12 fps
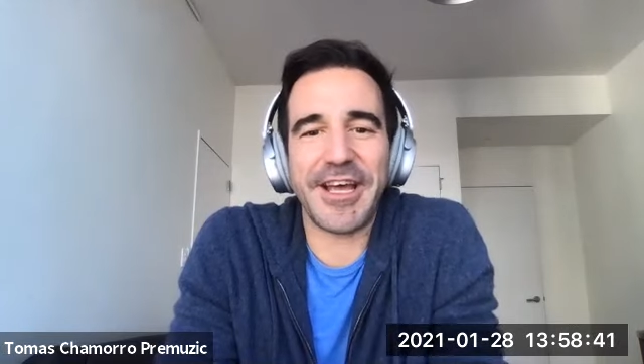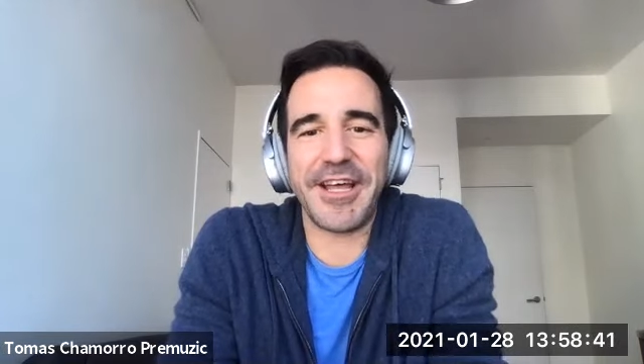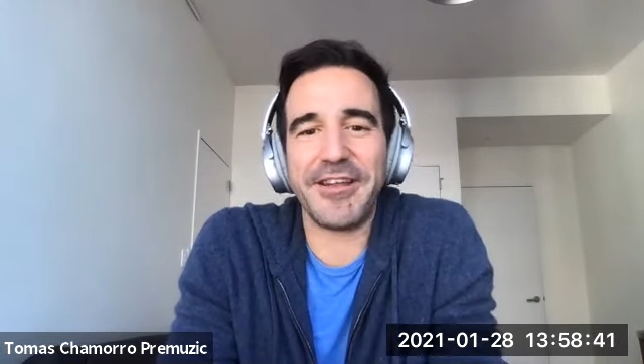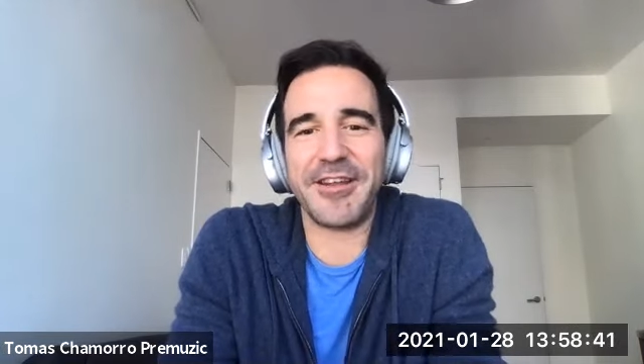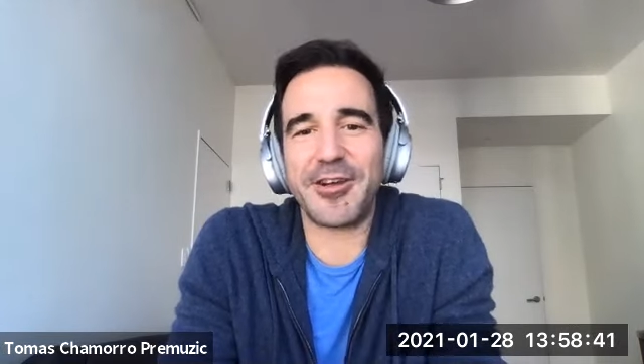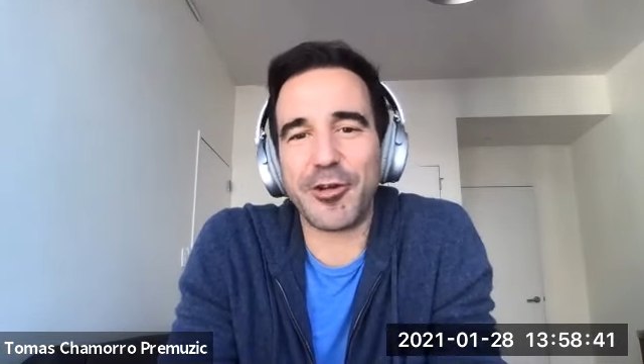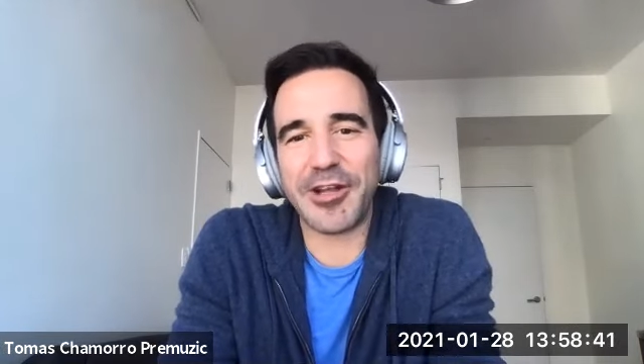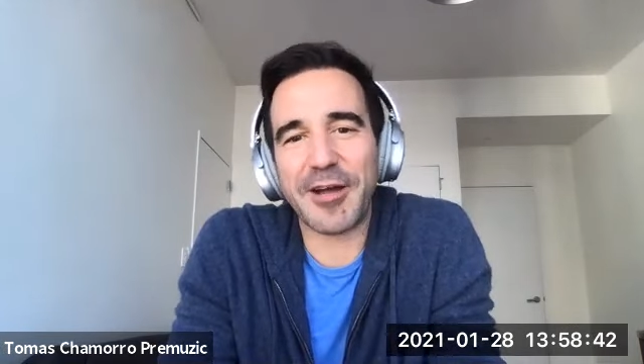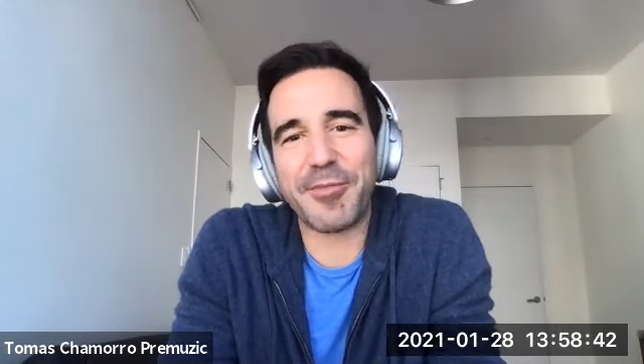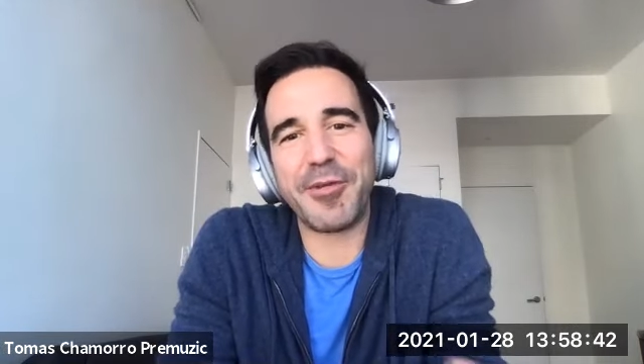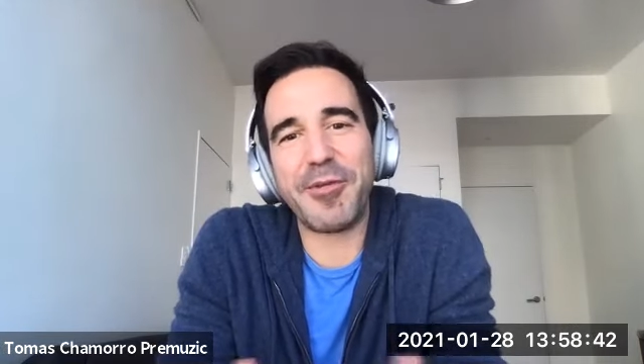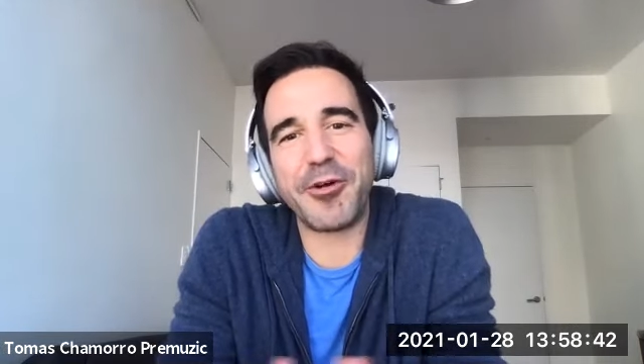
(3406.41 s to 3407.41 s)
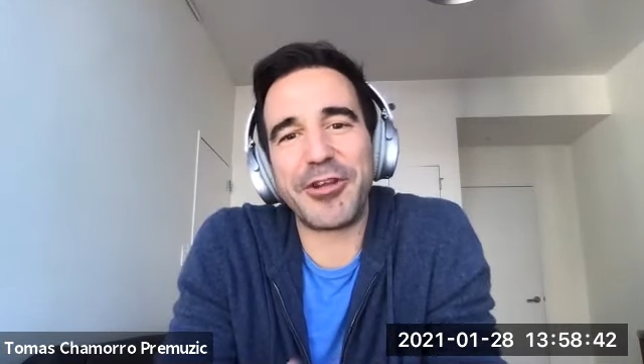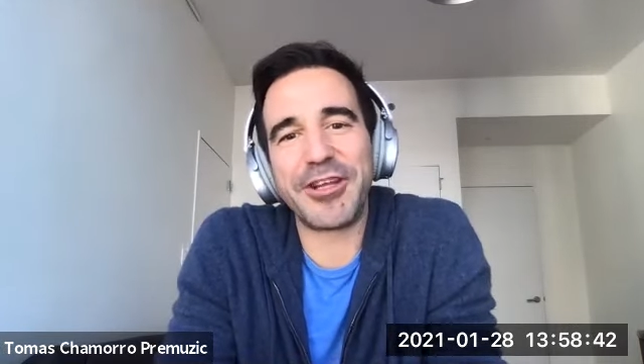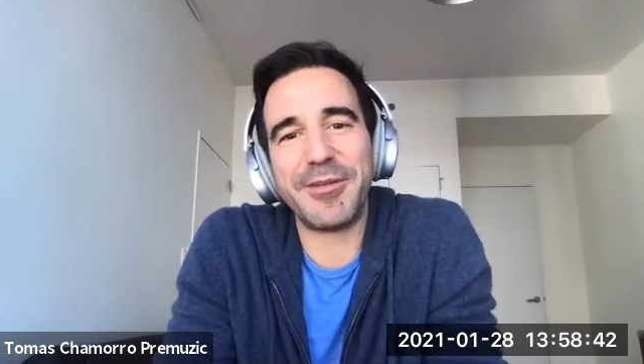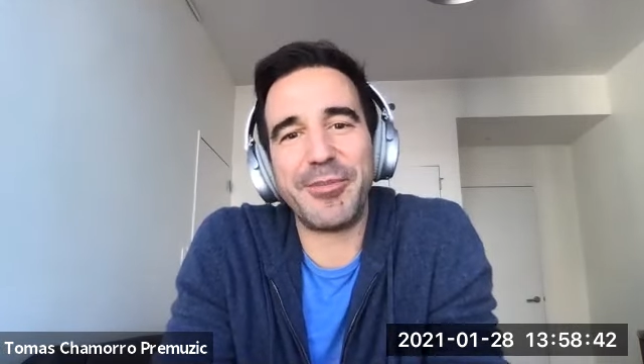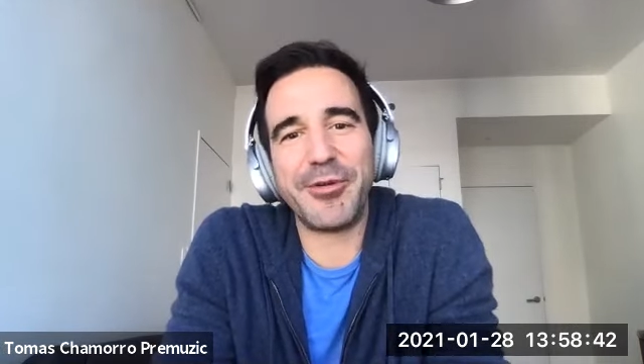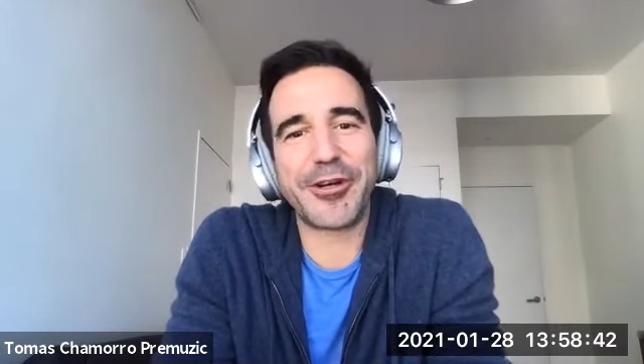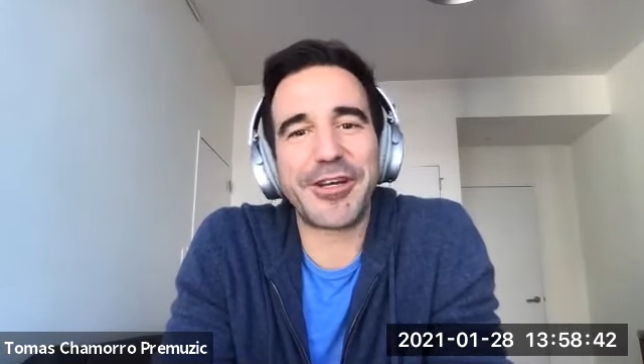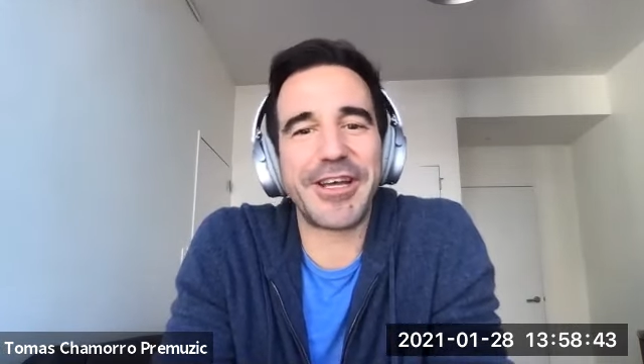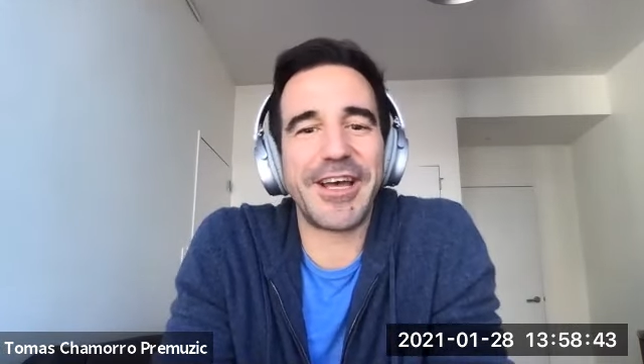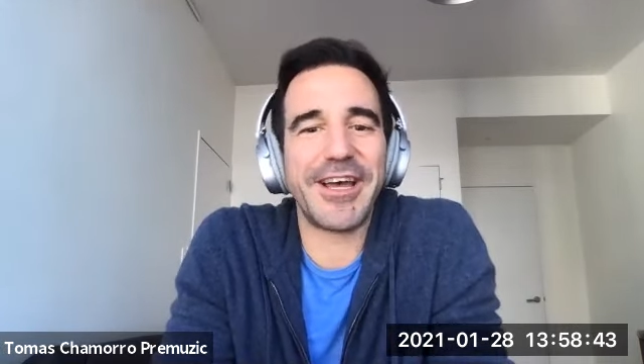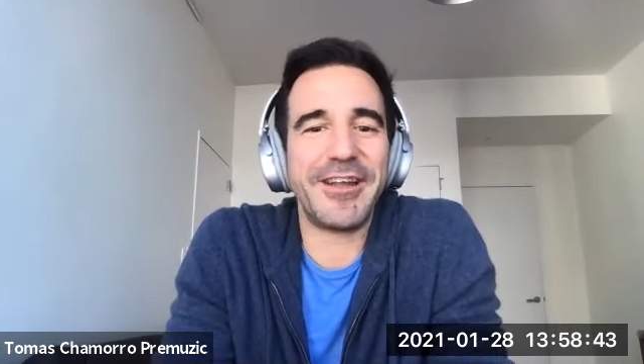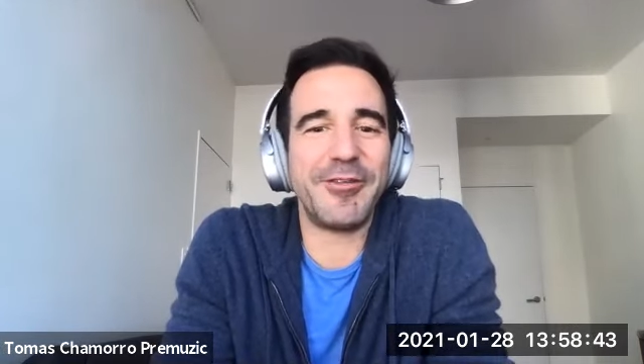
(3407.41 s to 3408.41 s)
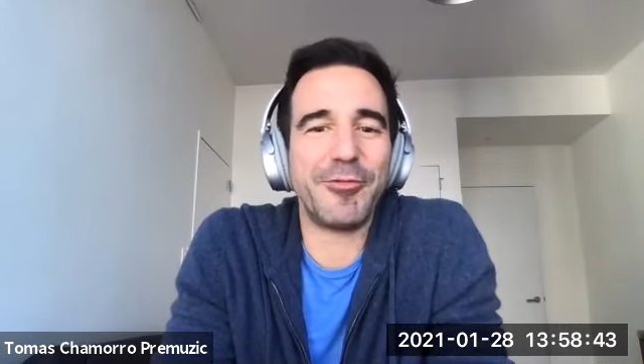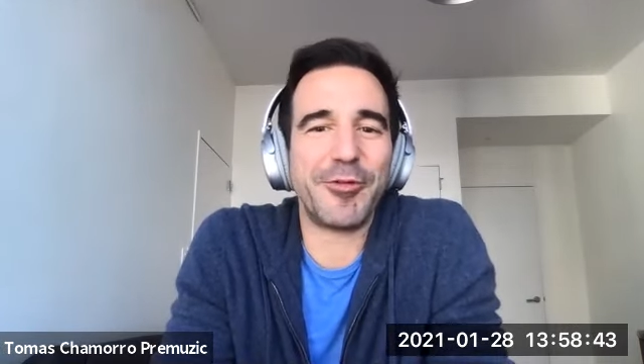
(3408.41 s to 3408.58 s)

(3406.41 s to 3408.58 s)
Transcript: and good luck promoting the book and